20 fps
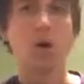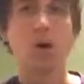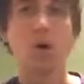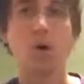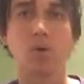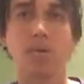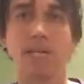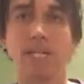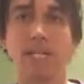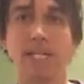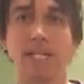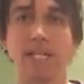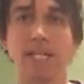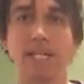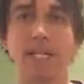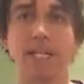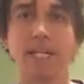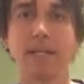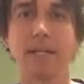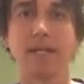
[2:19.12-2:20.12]
whole to
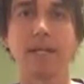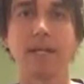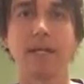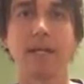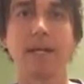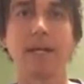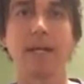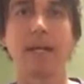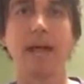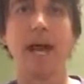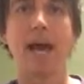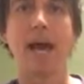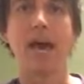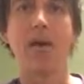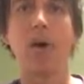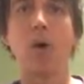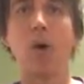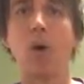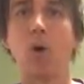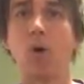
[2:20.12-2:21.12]
D,
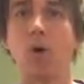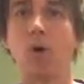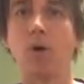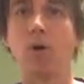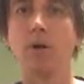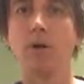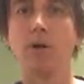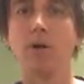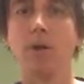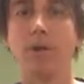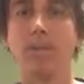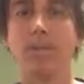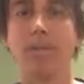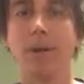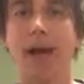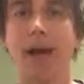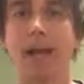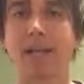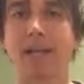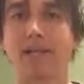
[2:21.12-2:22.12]
and whole
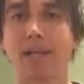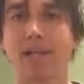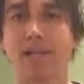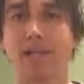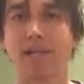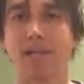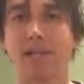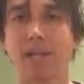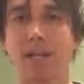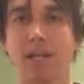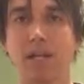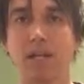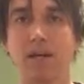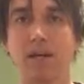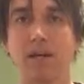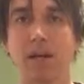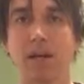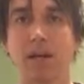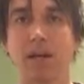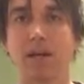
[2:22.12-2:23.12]
back to C,
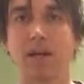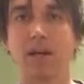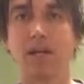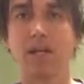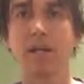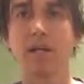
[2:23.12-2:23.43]
okay?